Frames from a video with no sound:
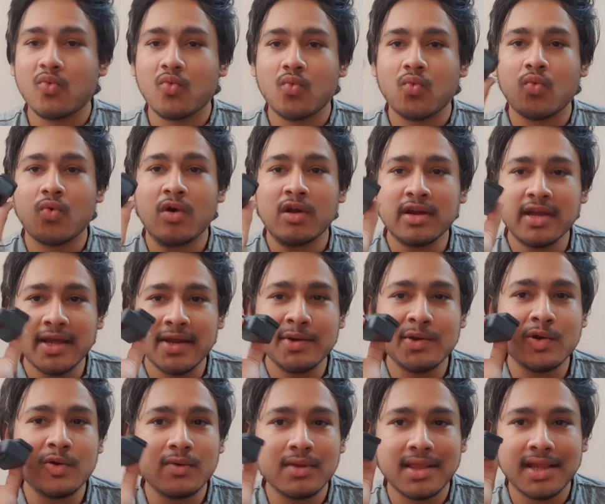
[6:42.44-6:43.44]
what can you
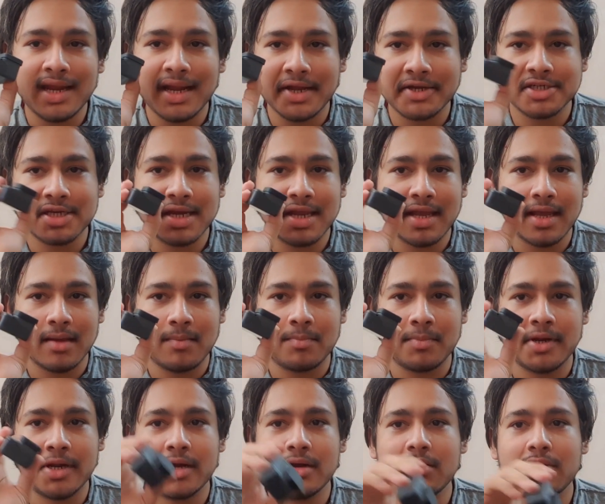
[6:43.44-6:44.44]
do with an action
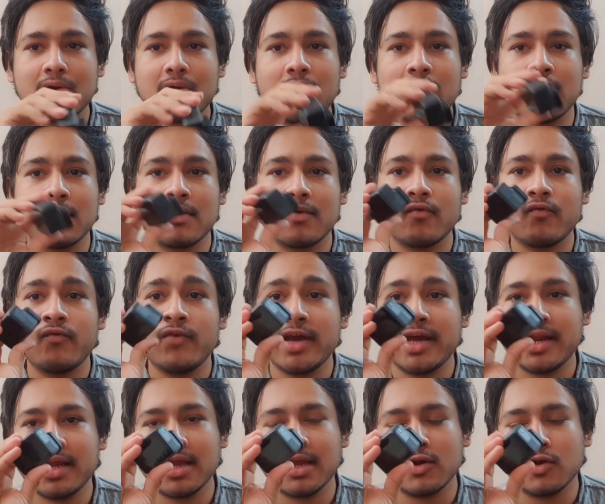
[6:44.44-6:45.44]
camera, or
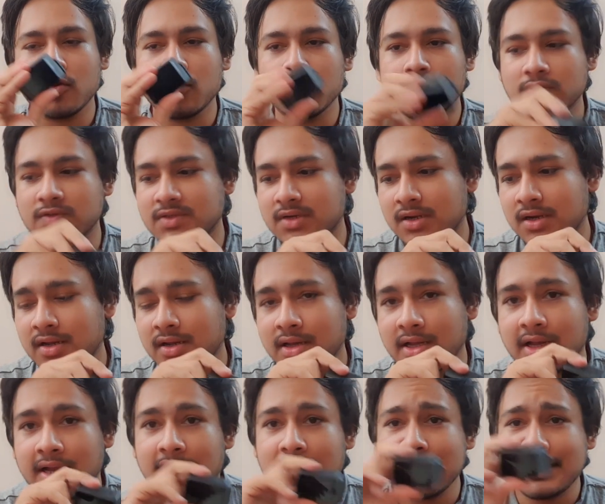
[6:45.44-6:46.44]
where can you use it?
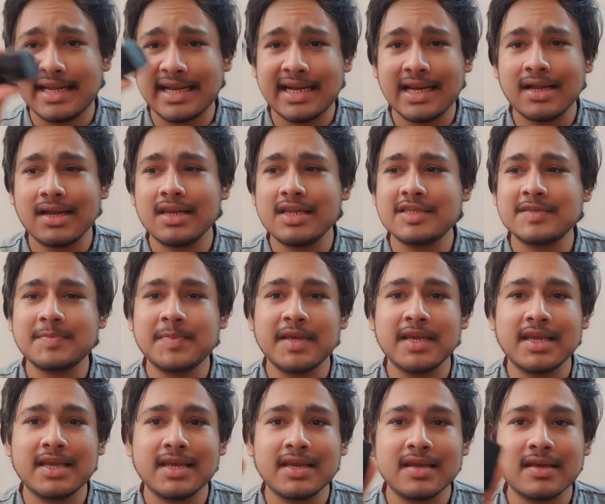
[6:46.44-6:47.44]
Technically
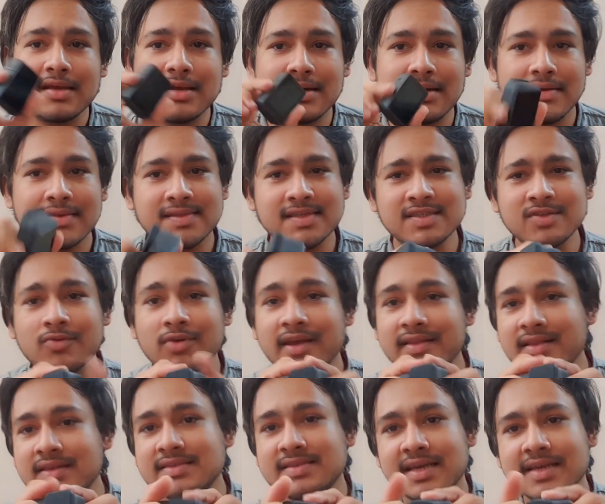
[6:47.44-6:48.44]
speaking, just look at
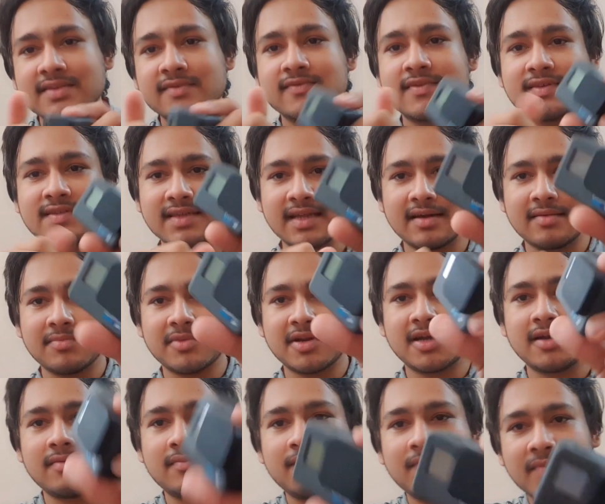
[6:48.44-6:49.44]
the size of this
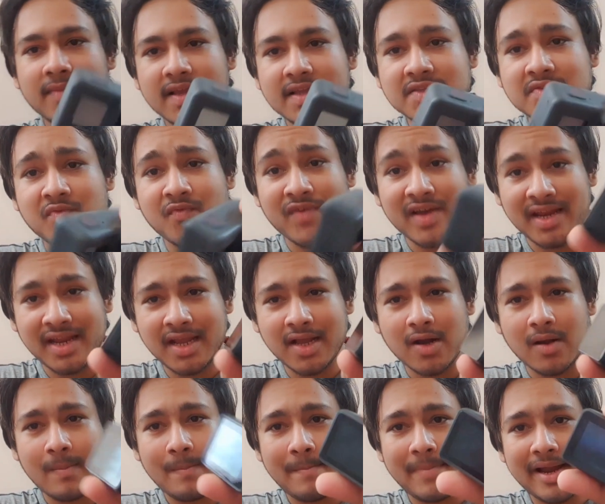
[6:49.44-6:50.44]
camera. It's very
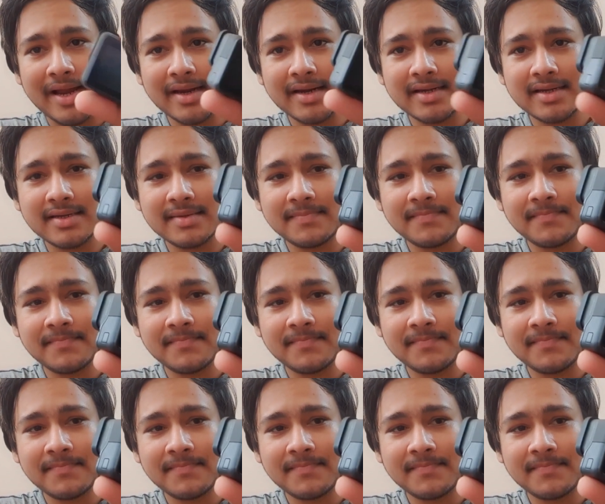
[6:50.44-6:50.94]
compact.